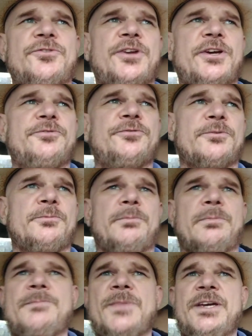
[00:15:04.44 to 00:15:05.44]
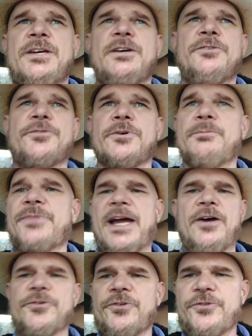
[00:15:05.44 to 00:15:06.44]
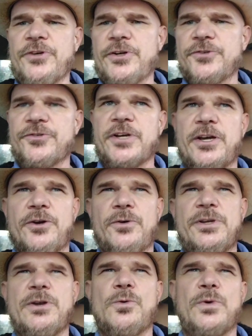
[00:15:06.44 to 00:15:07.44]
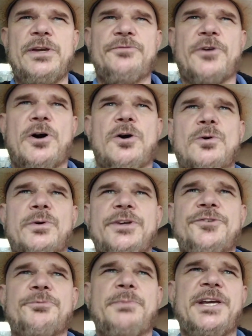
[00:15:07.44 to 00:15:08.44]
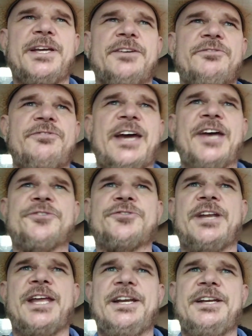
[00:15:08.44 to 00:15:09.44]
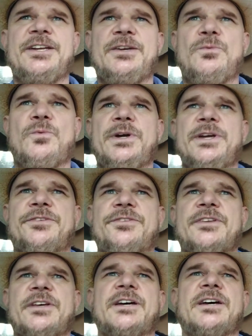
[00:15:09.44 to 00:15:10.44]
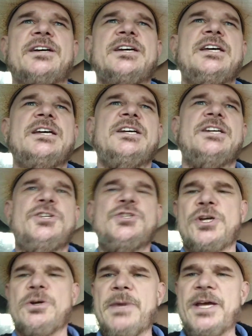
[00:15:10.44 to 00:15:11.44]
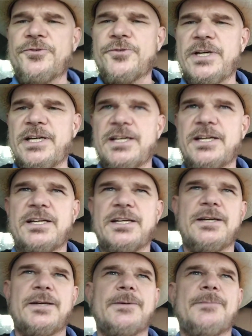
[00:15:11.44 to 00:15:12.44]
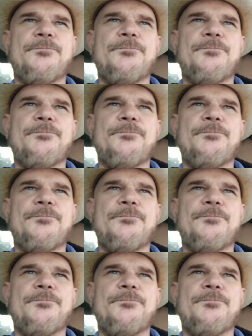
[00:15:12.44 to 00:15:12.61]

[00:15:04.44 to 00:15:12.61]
and stuff from from thousands of years ago, you know, we've always been fascinated with uh, geometric uh,